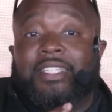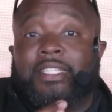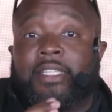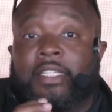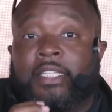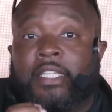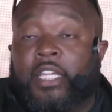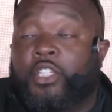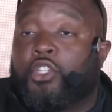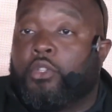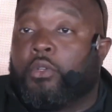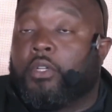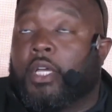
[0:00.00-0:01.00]
get
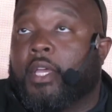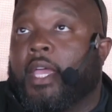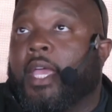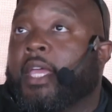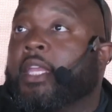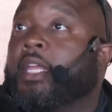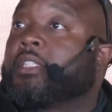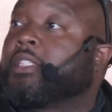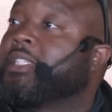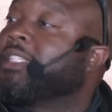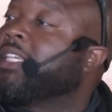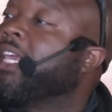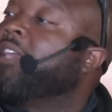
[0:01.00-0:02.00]
you, and it
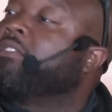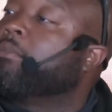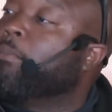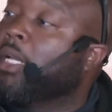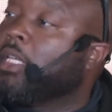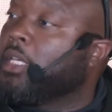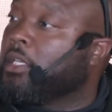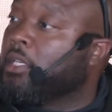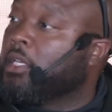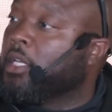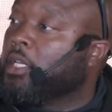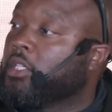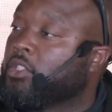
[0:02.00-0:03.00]
saves money.
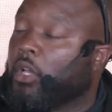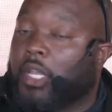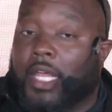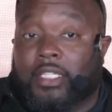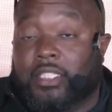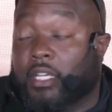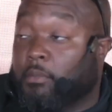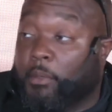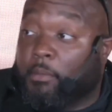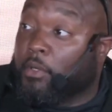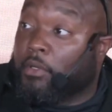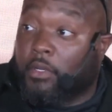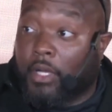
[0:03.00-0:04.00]
So a lot of times
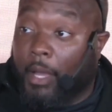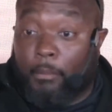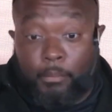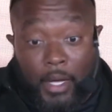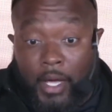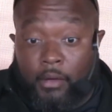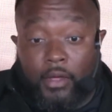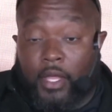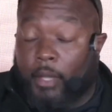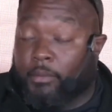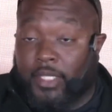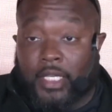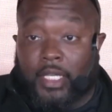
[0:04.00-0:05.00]
people, I'm
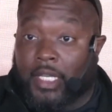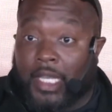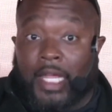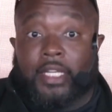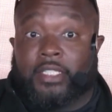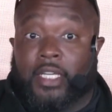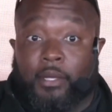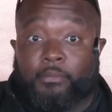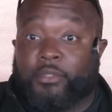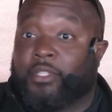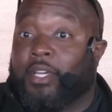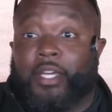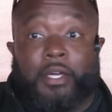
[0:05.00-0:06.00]
saying a lot of times,
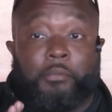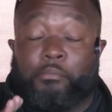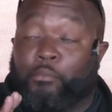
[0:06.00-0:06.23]
more